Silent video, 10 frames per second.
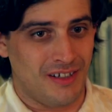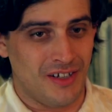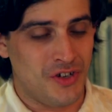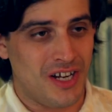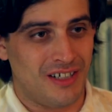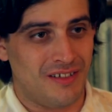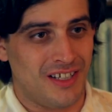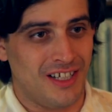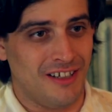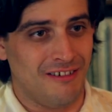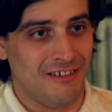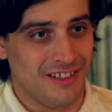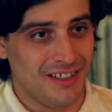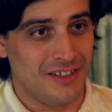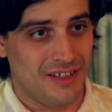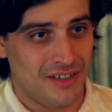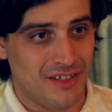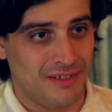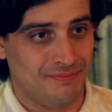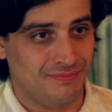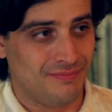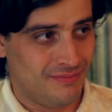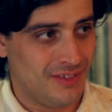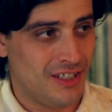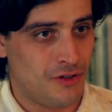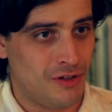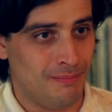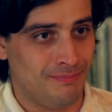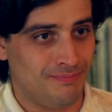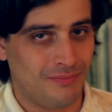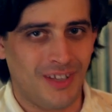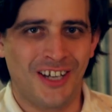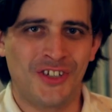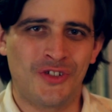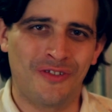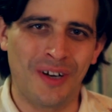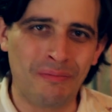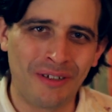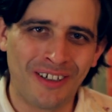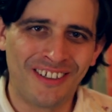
Gunshot to the head. Really, it's it's a it's a trip, a trip.